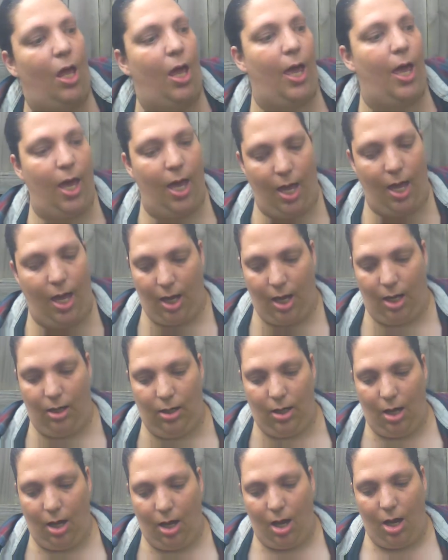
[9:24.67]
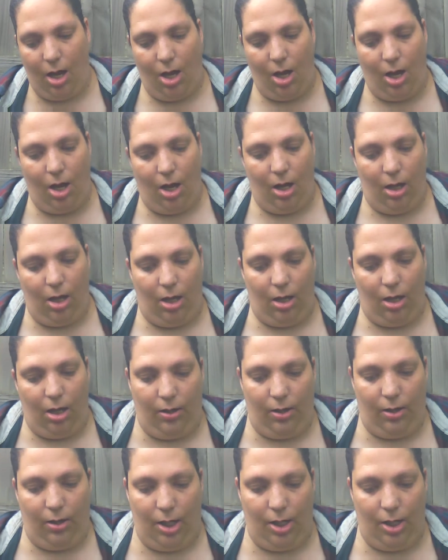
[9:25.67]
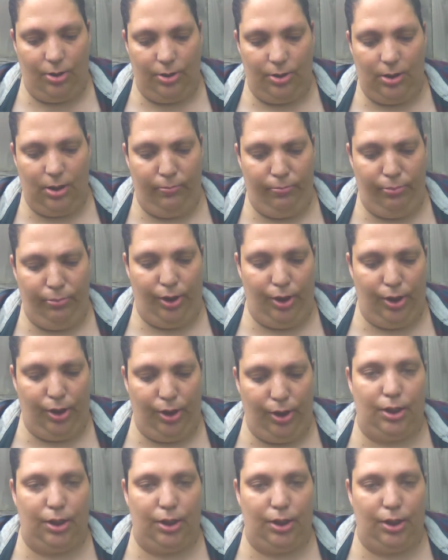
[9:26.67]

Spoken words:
And here's the book.